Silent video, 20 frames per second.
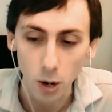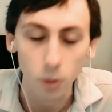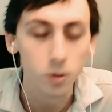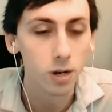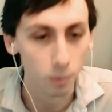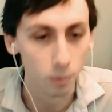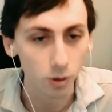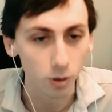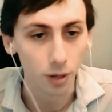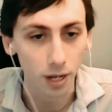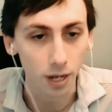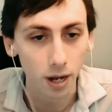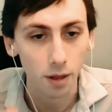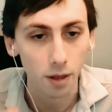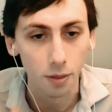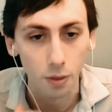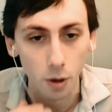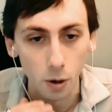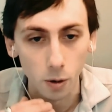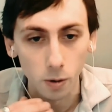double click
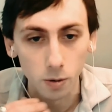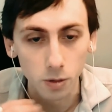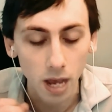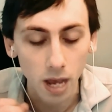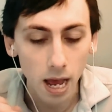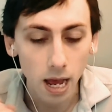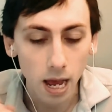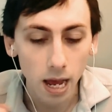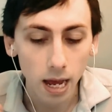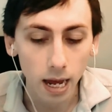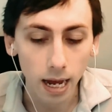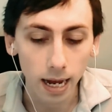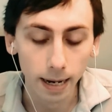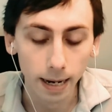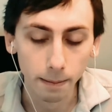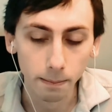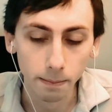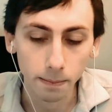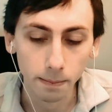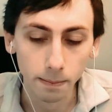on those,
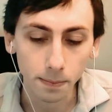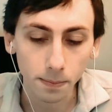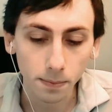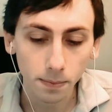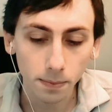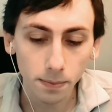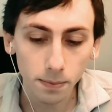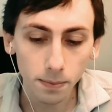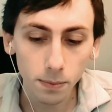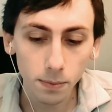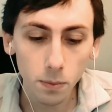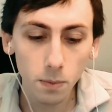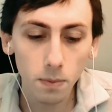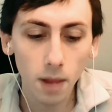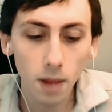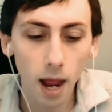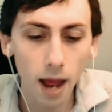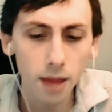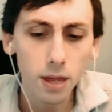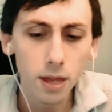
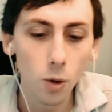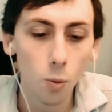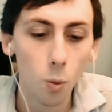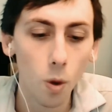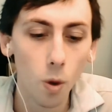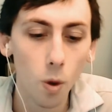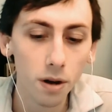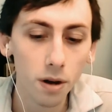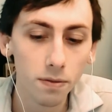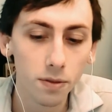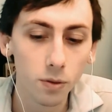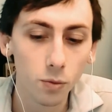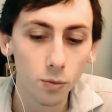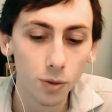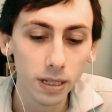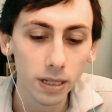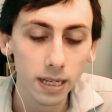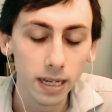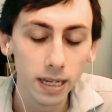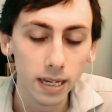I think one of the
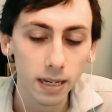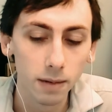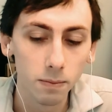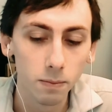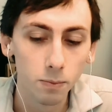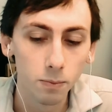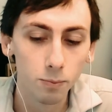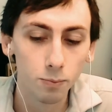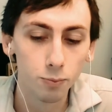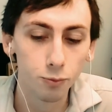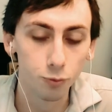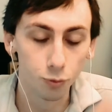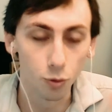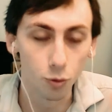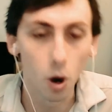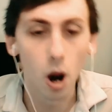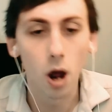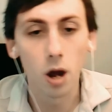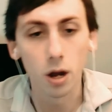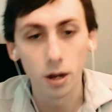really
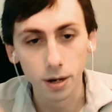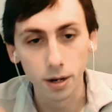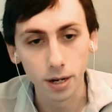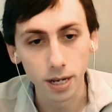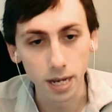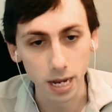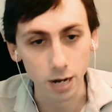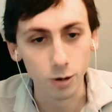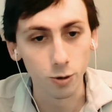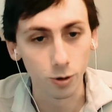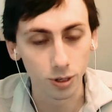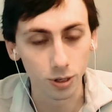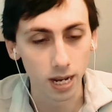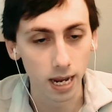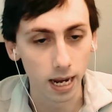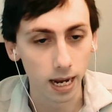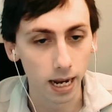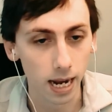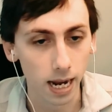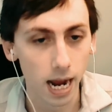broad,
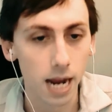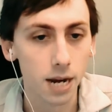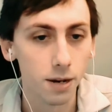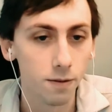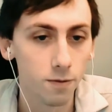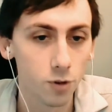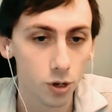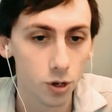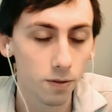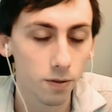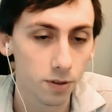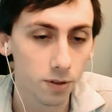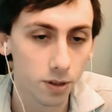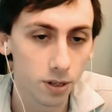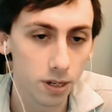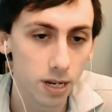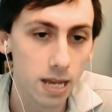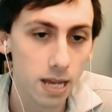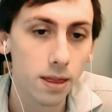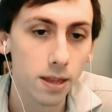interesting kind of
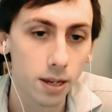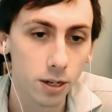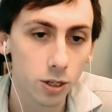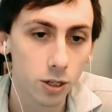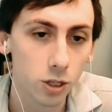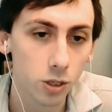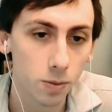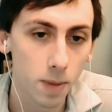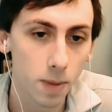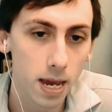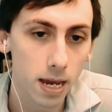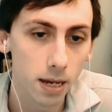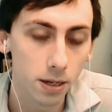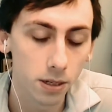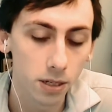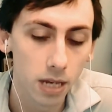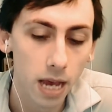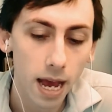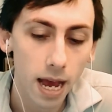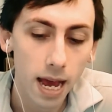shifts in this
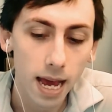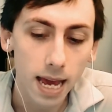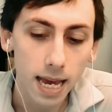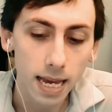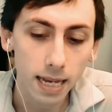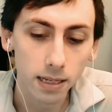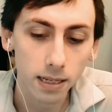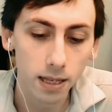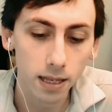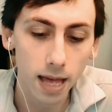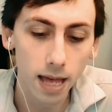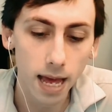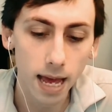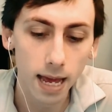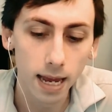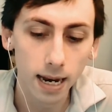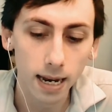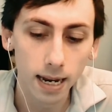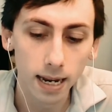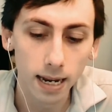space is
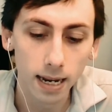that.